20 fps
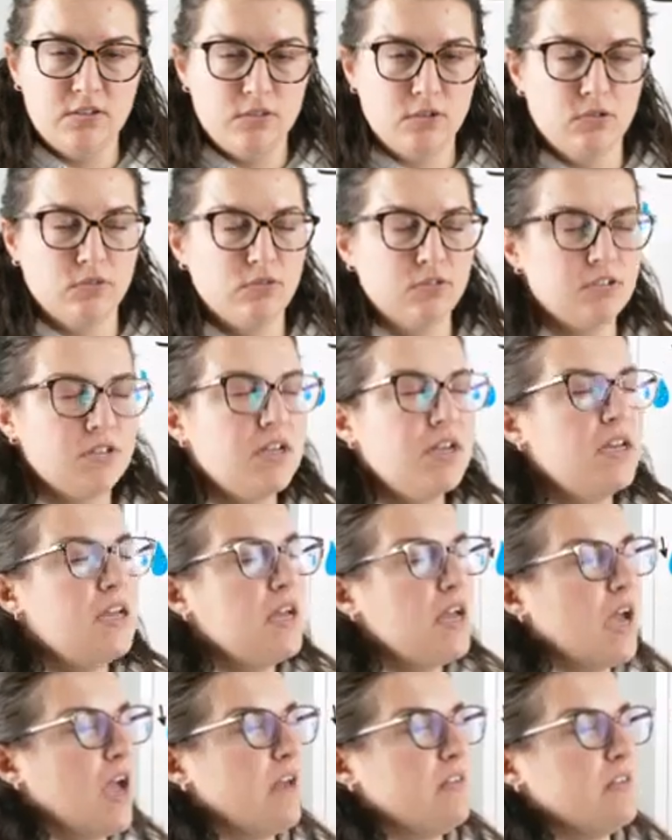stones,
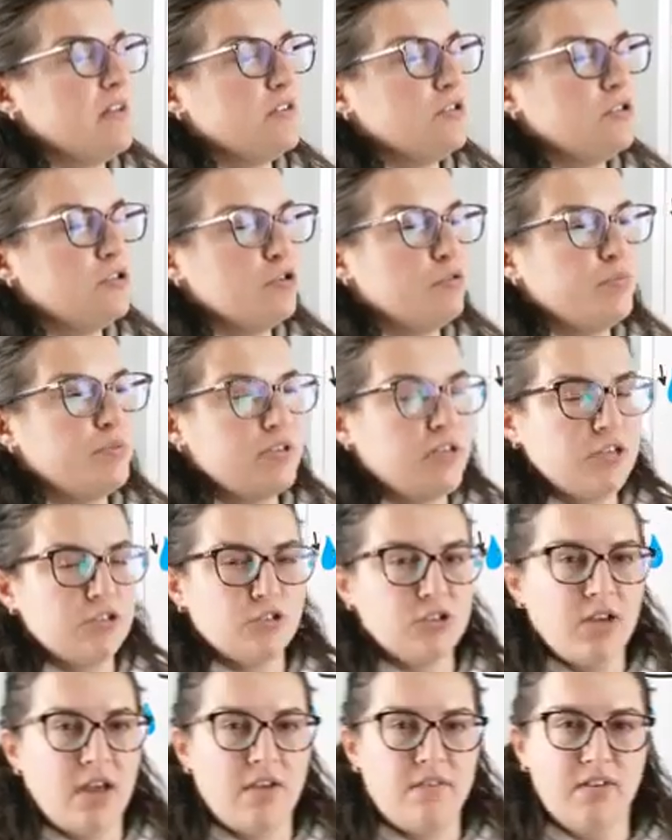and then two,
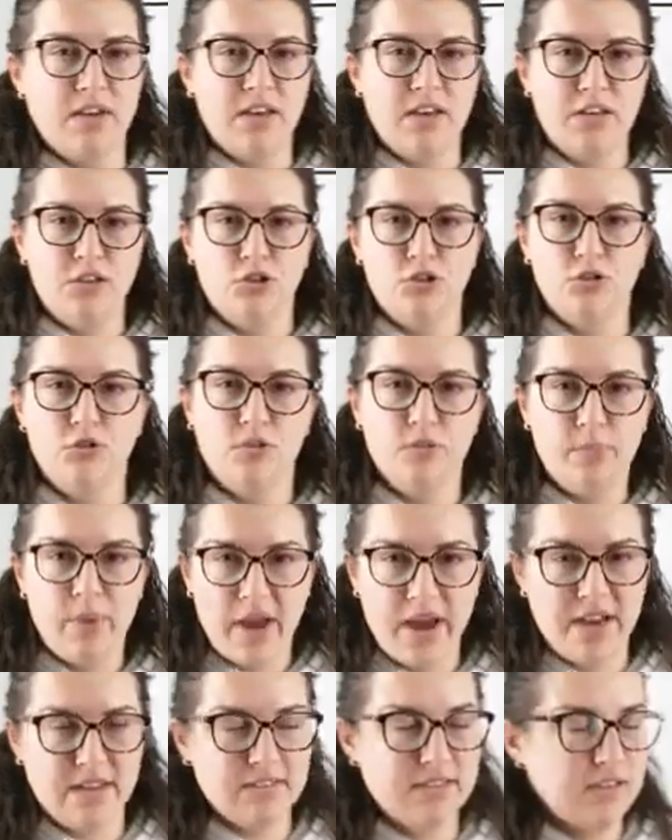potentially having an issue to
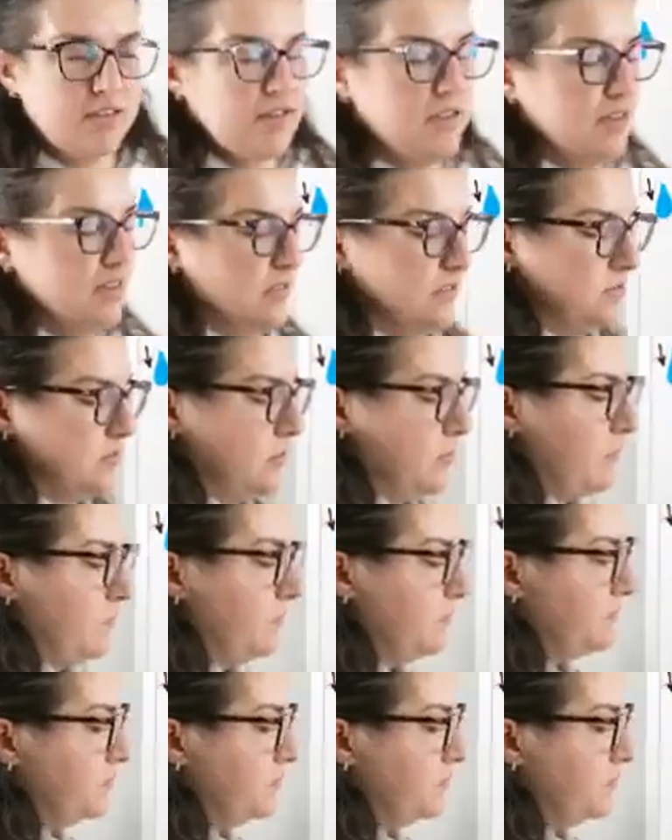pass that kidney stone?